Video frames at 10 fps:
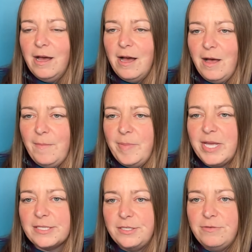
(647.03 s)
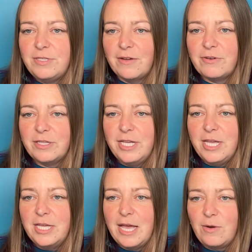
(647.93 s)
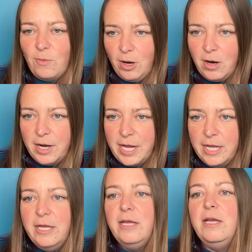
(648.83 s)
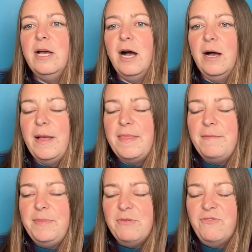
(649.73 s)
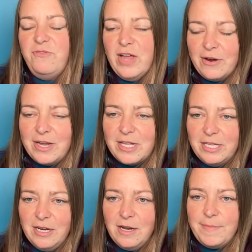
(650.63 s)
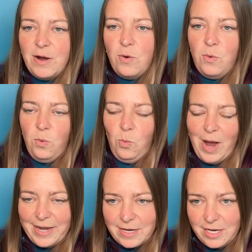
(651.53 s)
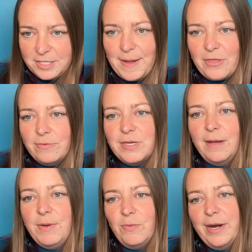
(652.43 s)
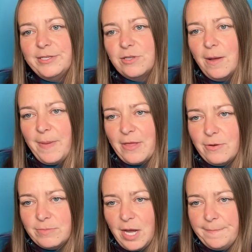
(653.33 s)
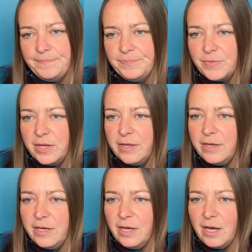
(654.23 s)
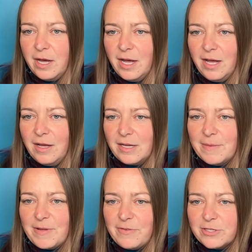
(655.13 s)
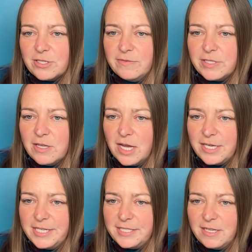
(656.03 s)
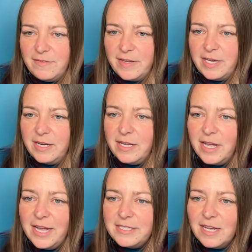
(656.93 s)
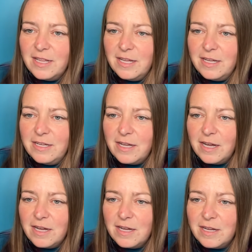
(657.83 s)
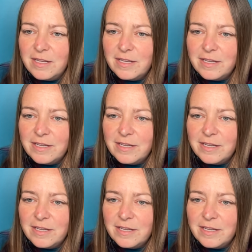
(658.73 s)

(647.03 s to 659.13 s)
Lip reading: But yes, you definitely can work on it. And then be very clear about when is bathroom time and when is not bathroom time. Got my first service dog. Nice, Devin. Hey, Della.